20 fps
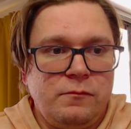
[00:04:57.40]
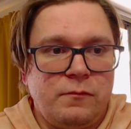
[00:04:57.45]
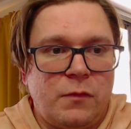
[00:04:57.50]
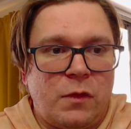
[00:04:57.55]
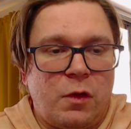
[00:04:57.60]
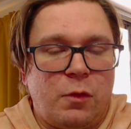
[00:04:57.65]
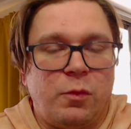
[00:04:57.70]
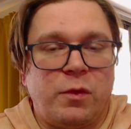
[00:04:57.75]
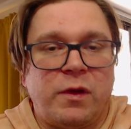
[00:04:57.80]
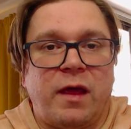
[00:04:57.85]

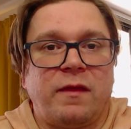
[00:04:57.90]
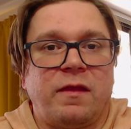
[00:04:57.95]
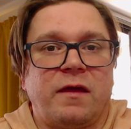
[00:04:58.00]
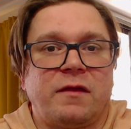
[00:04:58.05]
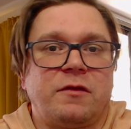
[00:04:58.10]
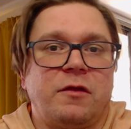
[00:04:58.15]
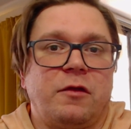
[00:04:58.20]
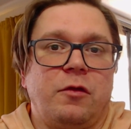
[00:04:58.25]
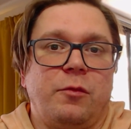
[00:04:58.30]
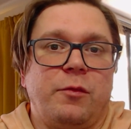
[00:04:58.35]
What I'd like
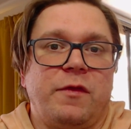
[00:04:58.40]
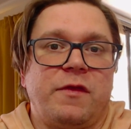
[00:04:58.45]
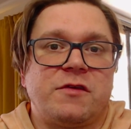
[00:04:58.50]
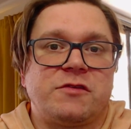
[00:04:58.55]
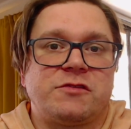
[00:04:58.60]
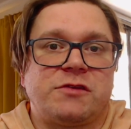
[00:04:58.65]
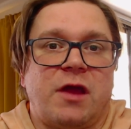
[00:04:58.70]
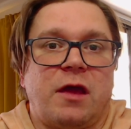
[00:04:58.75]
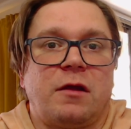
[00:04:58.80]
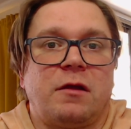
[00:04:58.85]
to do with this
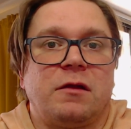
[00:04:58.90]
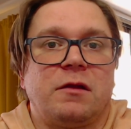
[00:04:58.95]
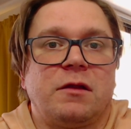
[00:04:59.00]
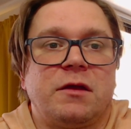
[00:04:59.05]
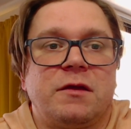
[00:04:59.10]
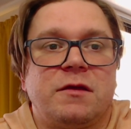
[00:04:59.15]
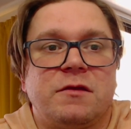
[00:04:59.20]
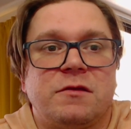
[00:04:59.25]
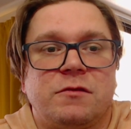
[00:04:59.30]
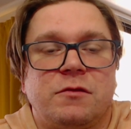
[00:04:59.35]
channel
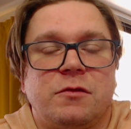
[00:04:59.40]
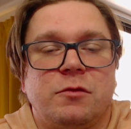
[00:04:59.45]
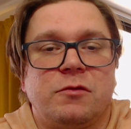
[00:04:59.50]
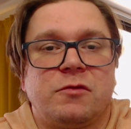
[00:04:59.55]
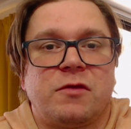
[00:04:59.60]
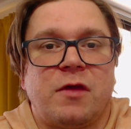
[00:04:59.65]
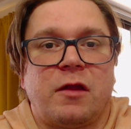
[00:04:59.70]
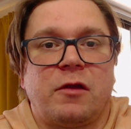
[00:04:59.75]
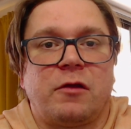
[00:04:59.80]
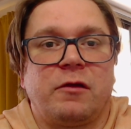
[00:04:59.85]
is to
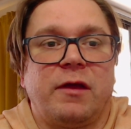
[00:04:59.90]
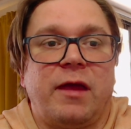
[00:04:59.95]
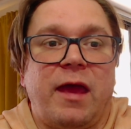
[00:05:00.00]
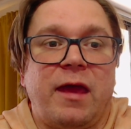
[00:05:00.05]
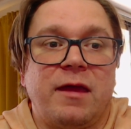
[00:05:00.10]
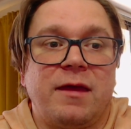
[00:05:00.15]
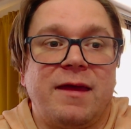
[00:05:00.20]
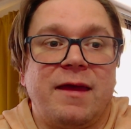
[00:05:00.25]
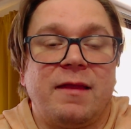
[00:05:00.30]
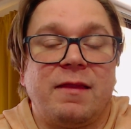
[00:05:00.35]
center
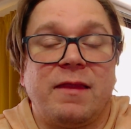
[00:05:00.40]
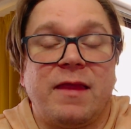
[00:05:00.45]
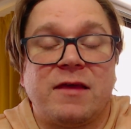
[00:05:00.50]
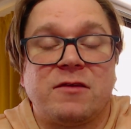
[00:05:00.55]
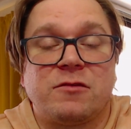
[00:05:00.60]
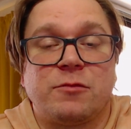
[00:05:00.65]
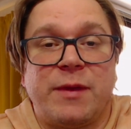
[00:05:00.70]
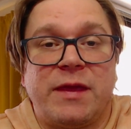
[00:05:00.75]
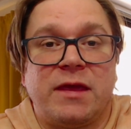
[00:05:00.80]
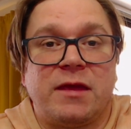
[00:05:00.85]
gay,
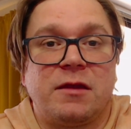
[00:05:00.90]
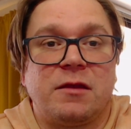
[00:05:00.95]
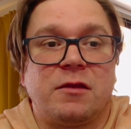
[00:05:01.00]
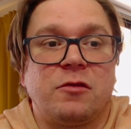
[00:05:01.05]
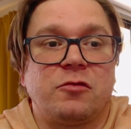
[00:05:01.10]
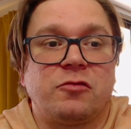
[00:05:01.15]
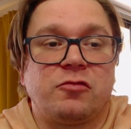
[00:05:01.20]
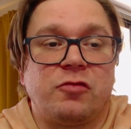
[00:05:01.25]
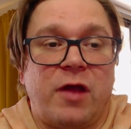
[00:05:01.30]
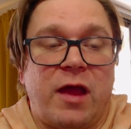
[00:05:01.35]

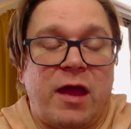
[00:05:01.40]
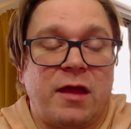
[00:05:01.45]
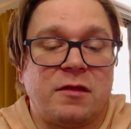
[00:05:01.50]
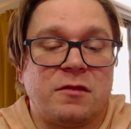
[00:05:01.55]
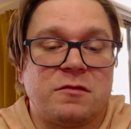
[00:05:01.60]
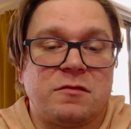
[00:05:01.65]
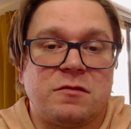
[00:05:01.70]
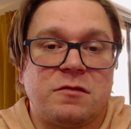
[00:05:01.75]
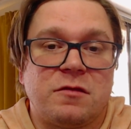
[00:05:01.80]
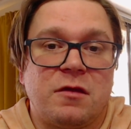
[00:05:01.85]
lesbian, trans,